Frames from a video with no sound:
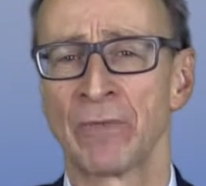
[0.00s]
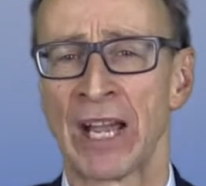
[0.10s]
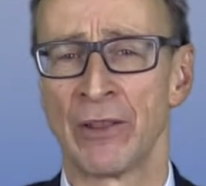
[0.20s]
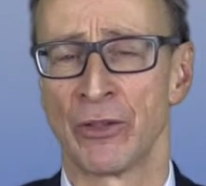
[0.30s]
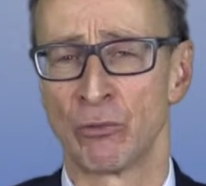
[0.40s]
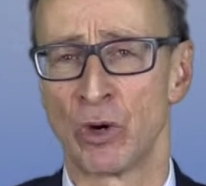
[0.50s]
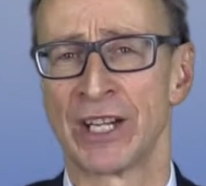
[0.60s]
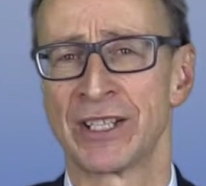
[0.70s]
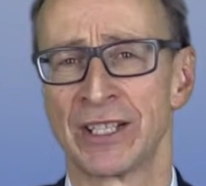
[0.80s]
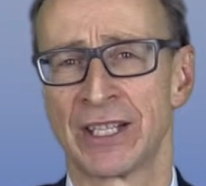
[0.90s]
at the
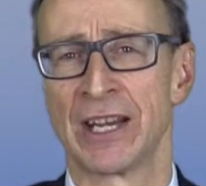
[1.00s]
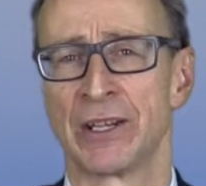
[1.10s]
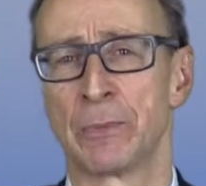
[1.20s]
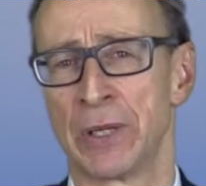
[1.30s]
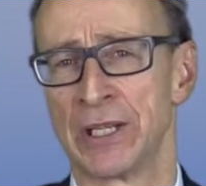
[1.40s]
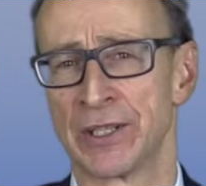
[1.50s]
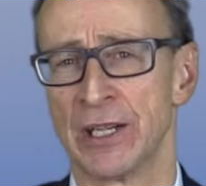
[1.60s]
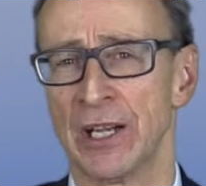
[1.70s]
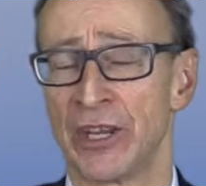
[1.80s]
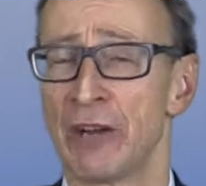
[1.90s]
writing tender piece.
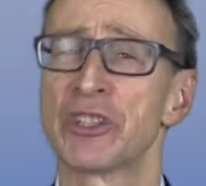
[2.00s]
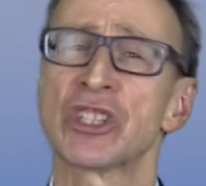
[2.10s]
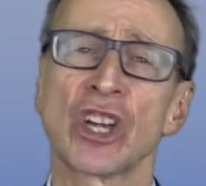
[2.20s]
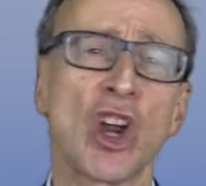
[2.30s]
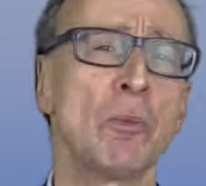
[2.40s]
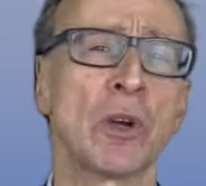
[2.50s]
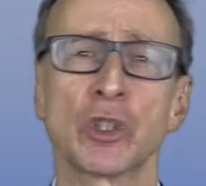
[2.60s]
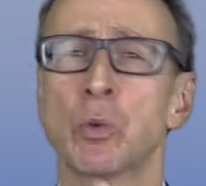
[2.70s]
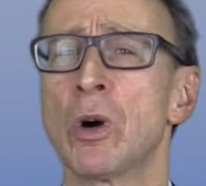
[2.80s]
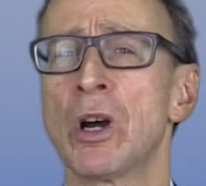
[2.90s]
There is so
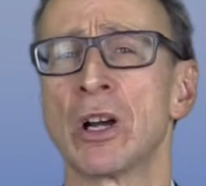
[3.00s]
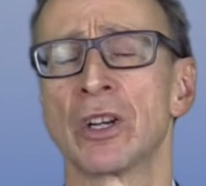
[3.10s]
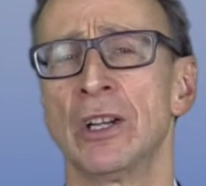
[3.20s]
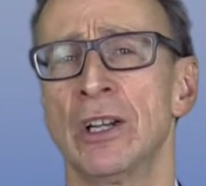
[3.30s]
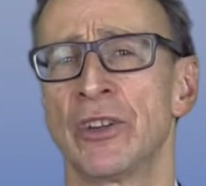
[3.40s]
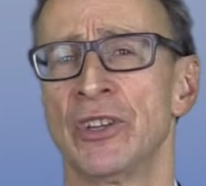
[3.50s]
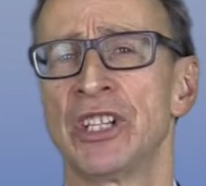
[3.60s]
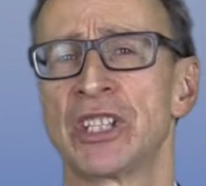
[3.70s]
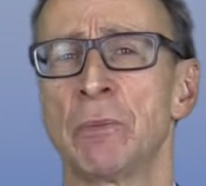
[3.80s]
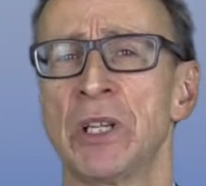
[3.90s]
much work that
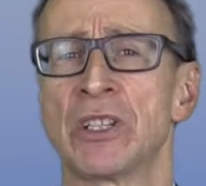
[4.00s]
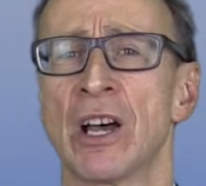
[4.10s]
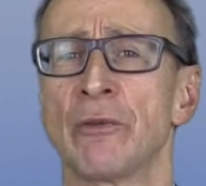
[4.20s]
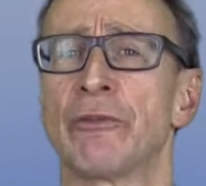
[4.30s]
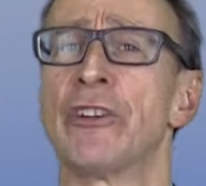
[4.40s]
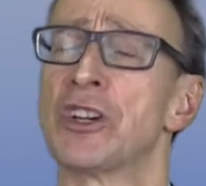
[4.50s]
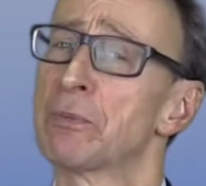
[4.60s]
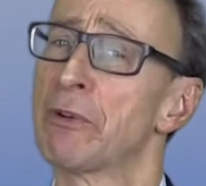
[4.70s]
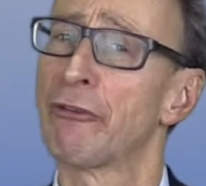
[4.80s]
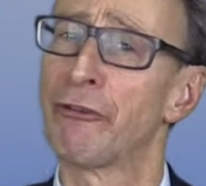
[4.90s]
needs to be done first
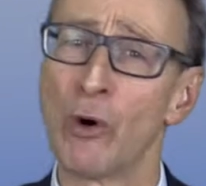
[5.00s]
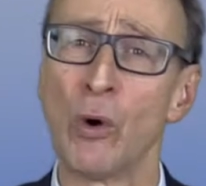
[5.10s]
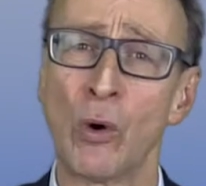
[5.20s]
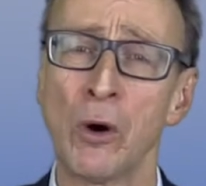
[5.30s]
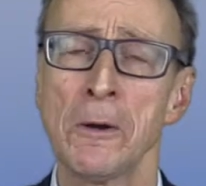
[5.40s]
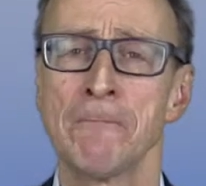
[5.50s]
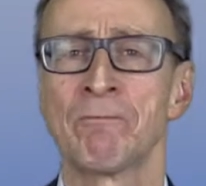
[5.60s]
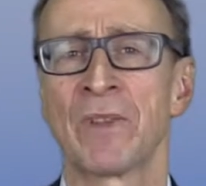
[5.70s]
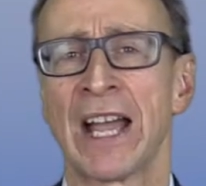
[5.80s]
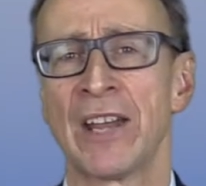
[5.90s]
before
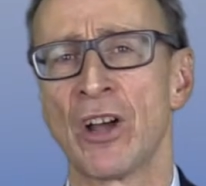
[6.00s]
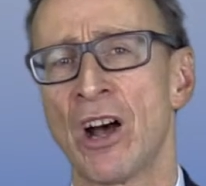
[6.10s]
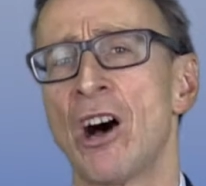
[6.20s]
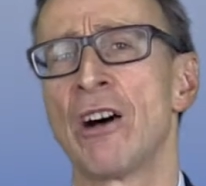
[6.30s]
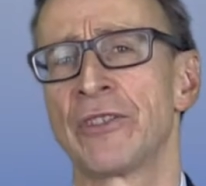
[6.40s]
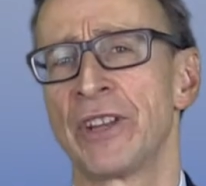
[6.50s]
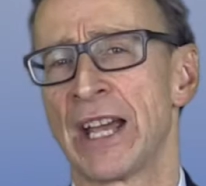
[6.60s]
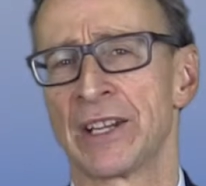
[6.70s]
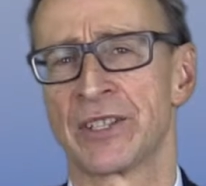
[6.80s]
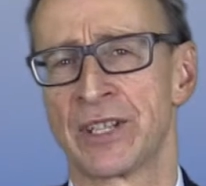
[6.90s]
and after
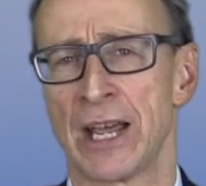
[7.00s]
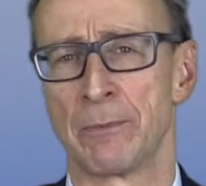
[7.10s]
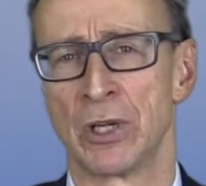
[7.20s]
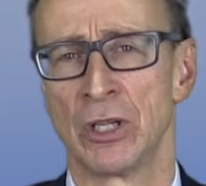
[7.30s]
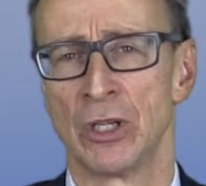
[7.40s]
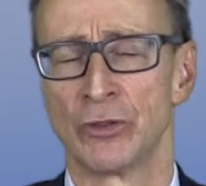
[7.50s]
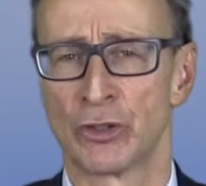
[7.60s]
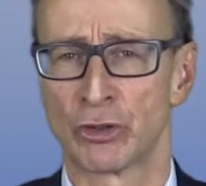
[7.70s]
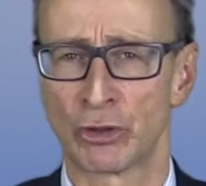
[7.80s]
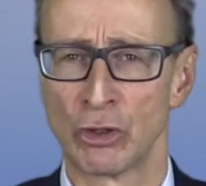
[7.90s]
that step to
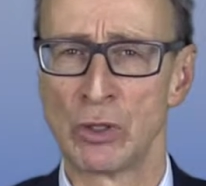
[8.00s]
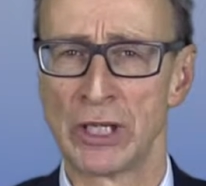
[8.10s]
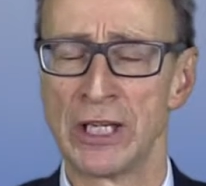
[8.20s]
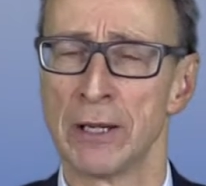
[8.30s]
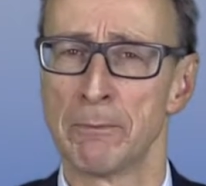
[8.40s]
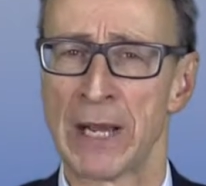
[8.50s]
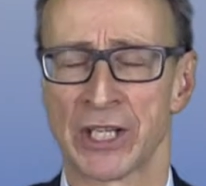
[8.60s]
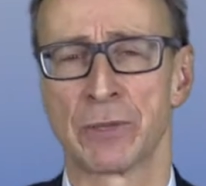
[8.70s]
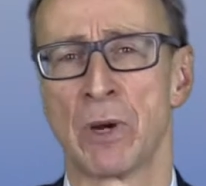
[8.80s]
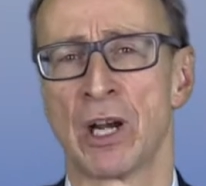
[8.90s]
truly
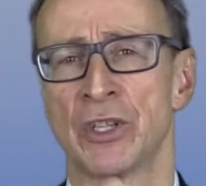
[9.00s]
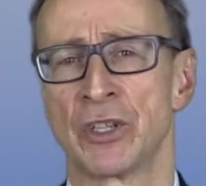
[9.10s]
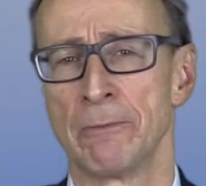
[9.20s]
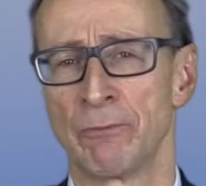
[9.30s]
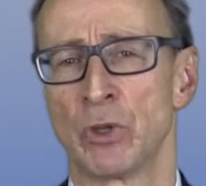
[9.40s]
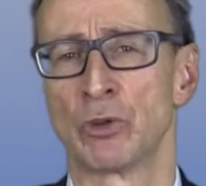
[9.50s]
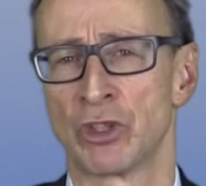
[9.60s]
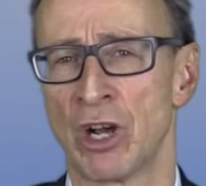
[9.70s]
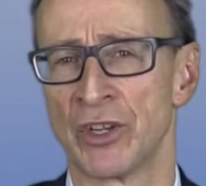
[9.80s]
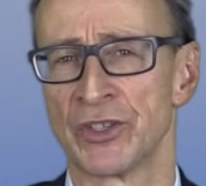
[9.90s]
maximize your
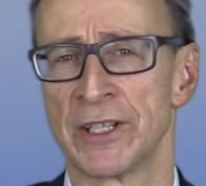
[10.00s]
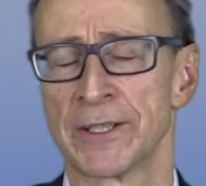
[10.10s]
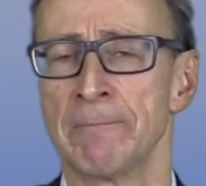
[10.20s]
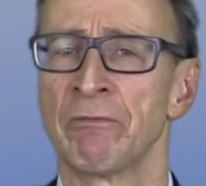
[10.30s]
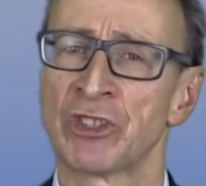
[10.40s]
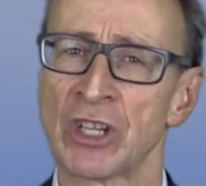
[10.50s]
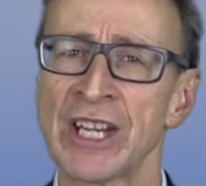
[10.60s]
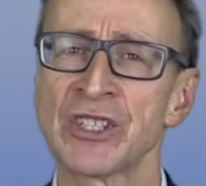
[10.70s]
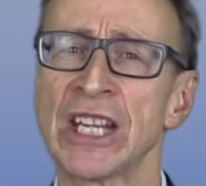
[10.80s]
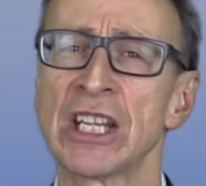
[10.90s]
chances. So
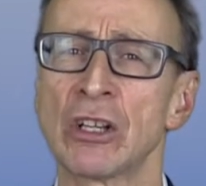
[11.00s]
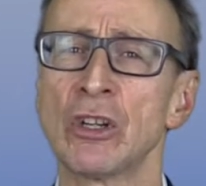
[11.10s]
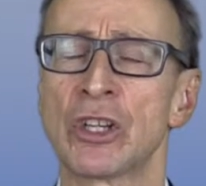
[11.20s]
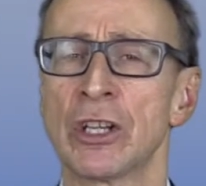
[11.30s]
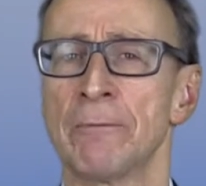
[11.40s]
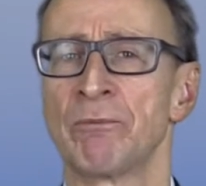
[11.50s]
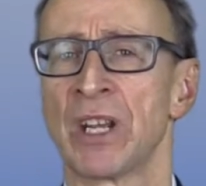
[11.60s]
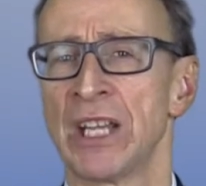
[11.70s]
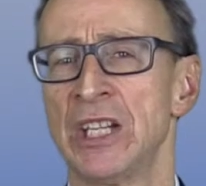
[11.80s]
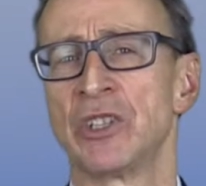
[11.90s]
let's take a look at
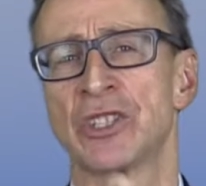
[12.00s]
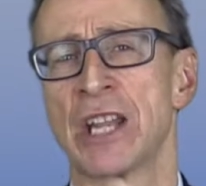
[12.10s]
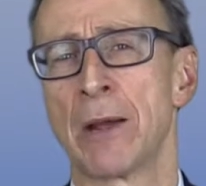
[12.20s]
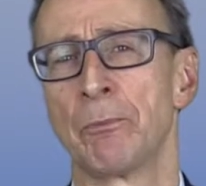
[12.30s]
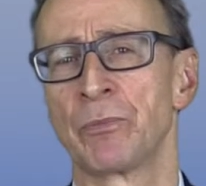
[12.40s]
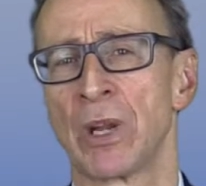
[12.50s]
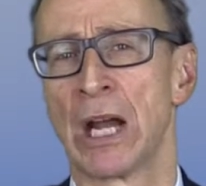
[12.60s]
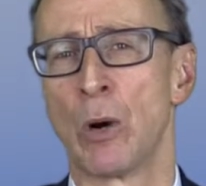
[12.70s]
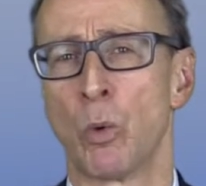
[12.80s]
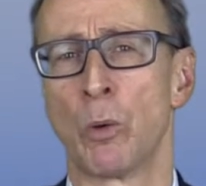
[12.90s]
each step
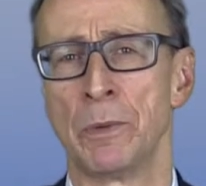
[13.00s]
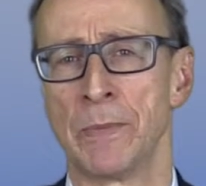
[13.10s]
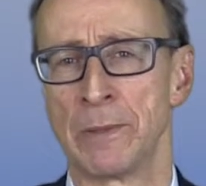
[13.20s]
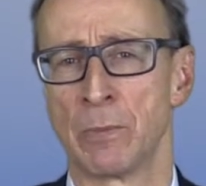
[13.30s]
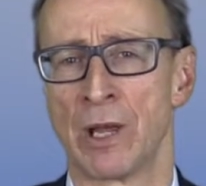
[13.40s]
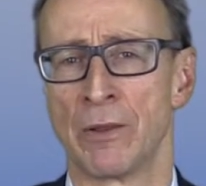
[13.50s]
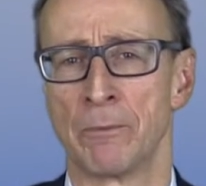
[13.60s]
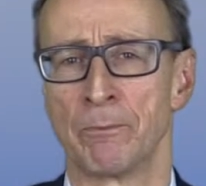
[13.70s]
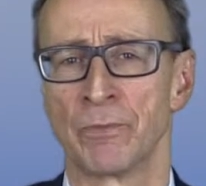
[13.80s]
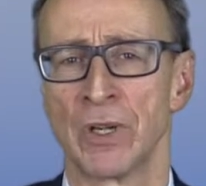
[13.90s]
and what we mean by them.
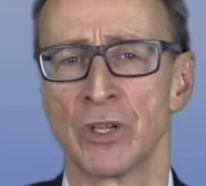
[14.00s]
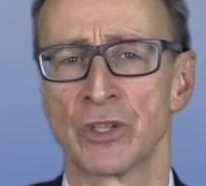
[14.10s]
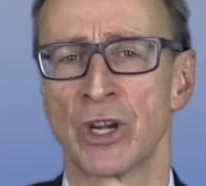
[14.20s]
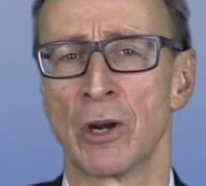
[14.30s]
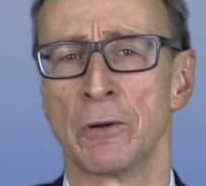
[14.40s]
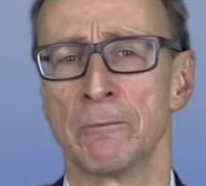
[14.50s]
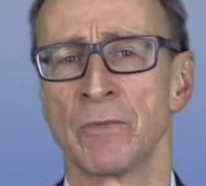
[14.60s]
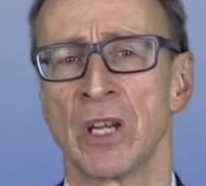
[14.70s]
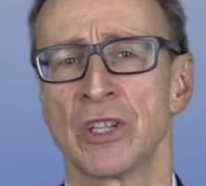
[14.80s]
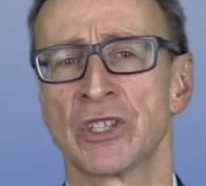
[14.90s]
So,
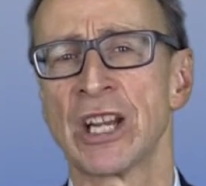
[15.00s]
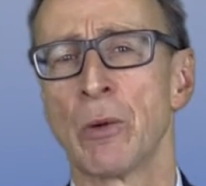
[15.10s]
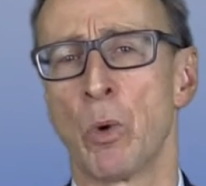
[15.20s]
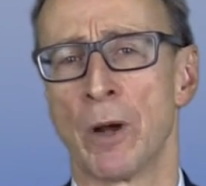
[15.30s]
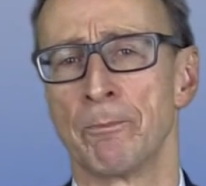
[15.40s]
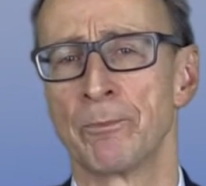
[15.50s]
step 1,